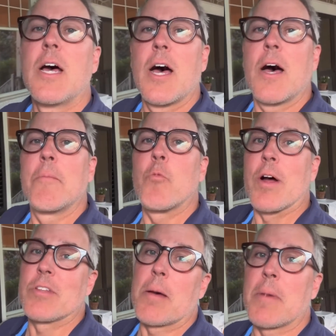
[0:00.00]
Well,
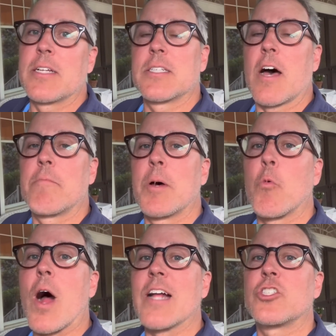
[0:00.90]
not myself, but
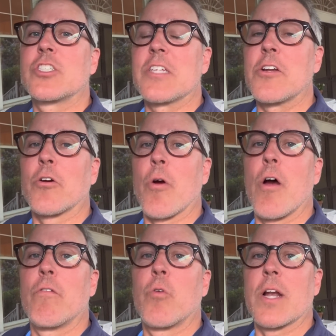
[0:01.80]
watch Cedar
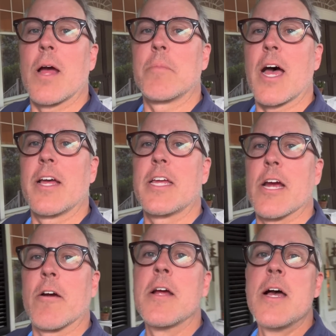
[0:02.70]
Grove when I'm not here.